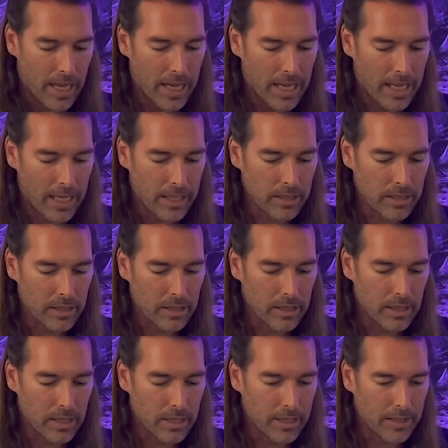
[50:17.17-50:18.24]
And
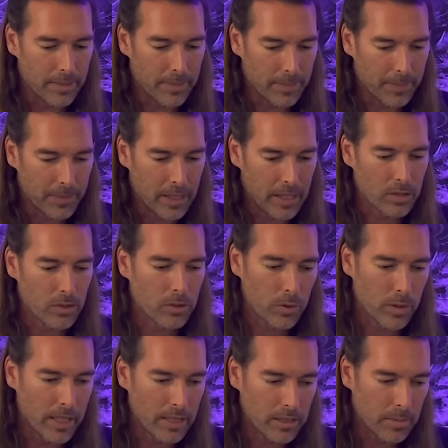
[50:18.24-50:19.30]
um, and so
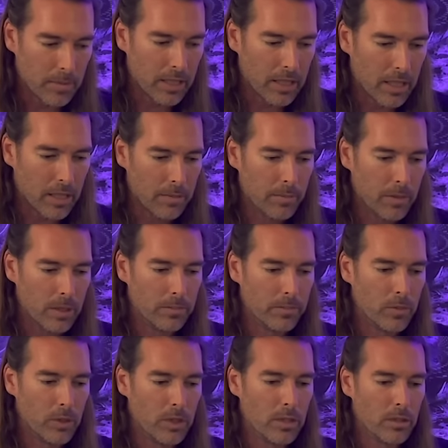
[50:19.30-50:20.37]
that's something that I'm I'm
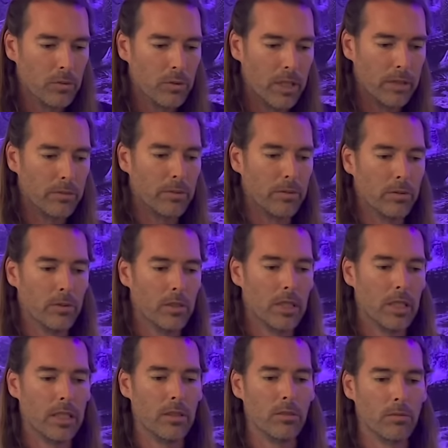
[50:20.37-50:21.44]
really grateful for,
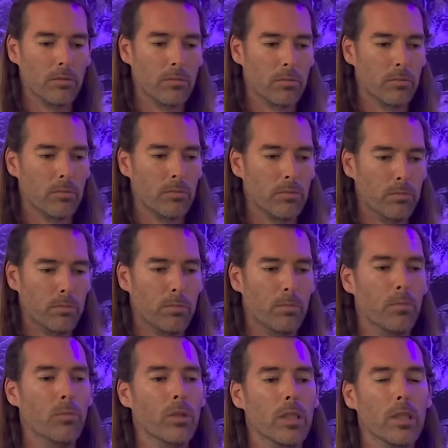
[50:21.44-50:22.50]
and I don't
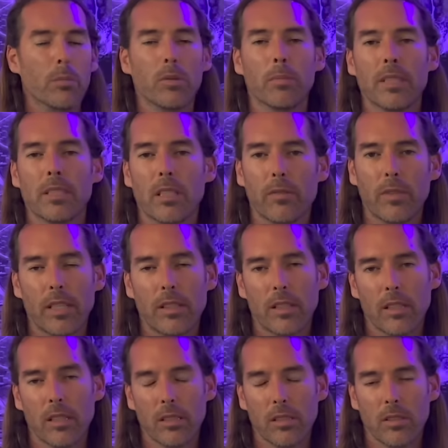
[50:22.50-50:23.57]
really put myself out
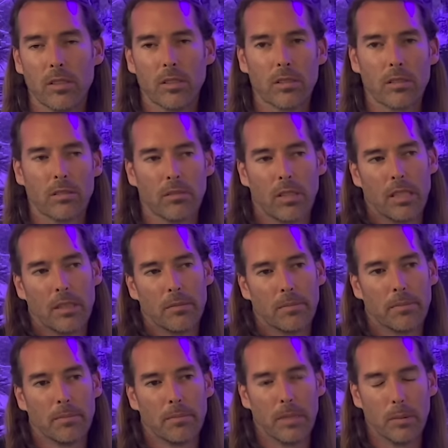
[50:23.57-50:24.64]
there. Just um,
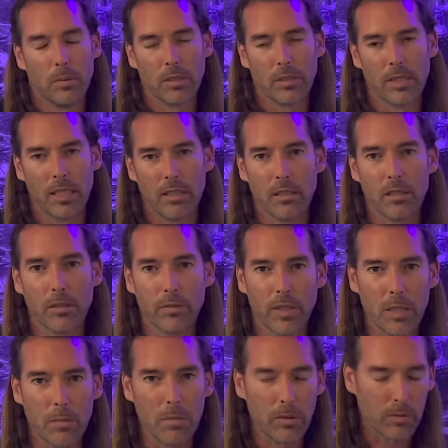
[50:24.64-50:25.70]
people tend to
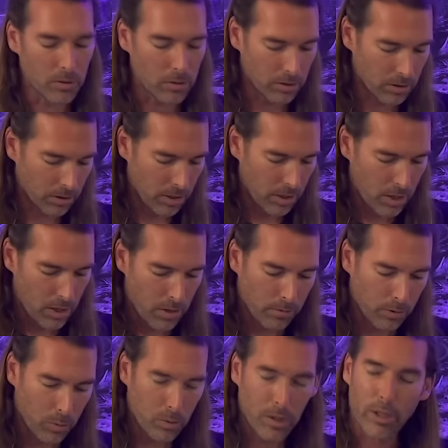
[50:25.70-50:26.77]
find me for
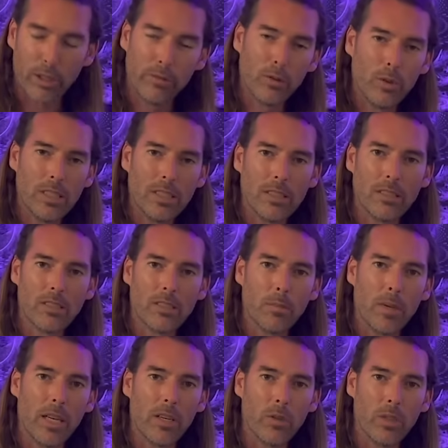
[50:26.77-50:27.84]
for whatever reason
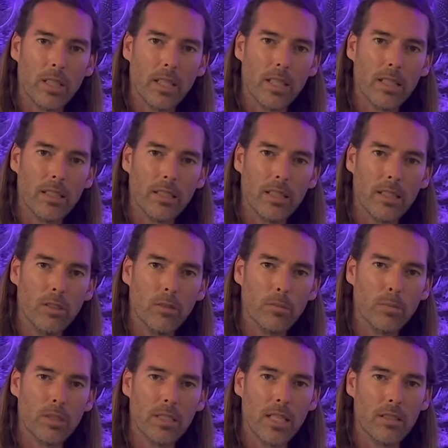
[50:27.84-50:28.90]
somehow, and I, I don't
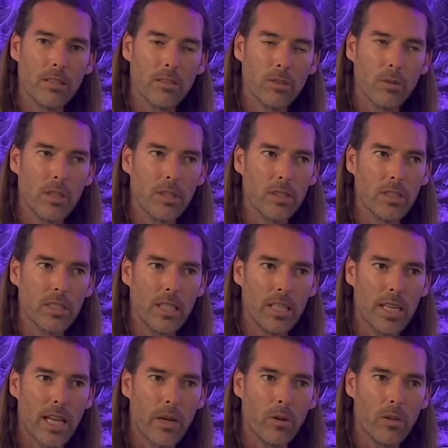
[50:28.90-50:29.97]
pretend to understand
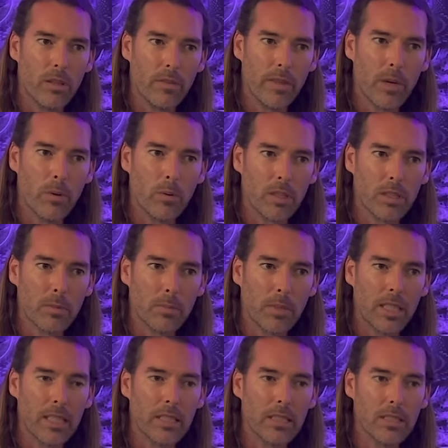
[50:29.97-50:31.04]
how all of that works
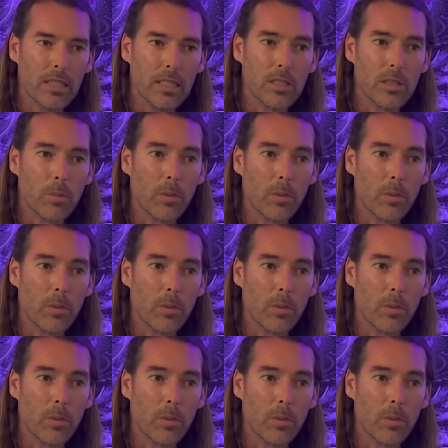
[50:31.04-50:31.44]
behind the scenes.